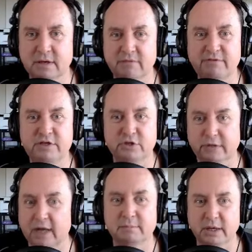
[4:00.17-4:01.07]
a, a feature,
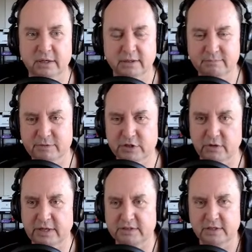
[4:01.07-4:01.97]
not a bug.
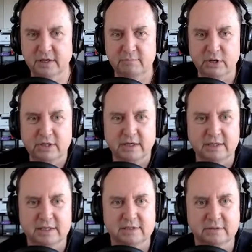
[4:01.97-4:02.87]
So that's a, a marketing
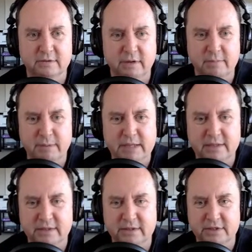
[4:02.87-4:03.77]
lesson uh, baked
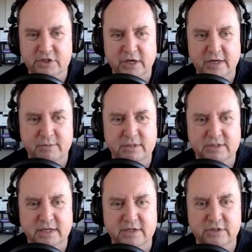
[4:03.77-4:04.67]
into this China
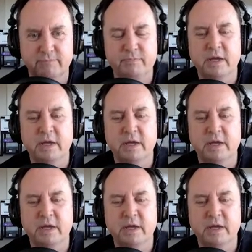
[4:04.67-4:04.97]
presentation.